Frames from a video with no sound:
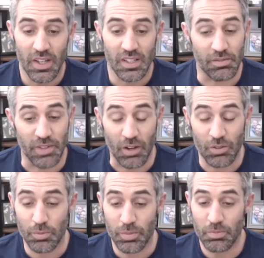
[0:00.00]
It's a
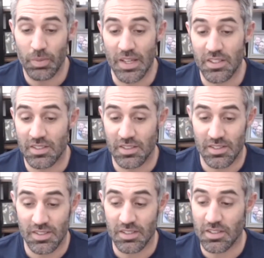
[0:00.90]
value based
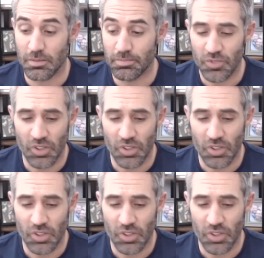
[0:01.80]
system